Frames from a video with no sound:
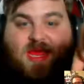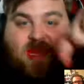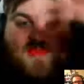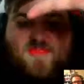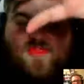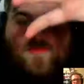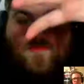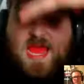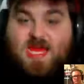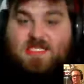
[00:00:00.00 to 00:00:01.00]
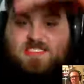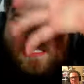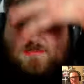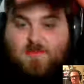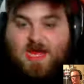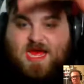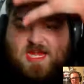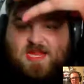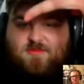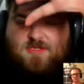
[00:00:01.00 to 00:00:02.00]
and then the mask is
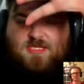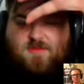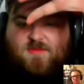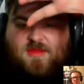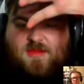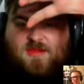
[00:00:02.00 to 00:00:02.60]
behind him or something.